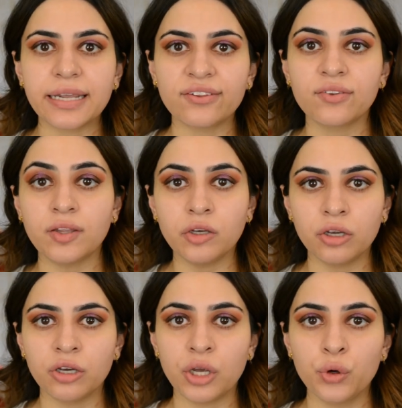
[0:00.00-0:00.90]

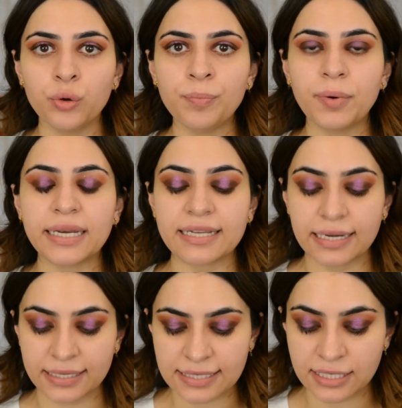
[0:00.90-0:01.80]
isn't new, but it
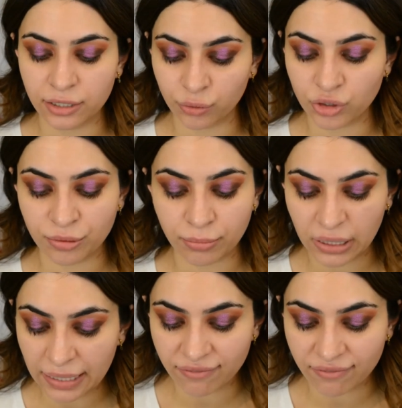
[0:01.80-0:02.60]
is new to me.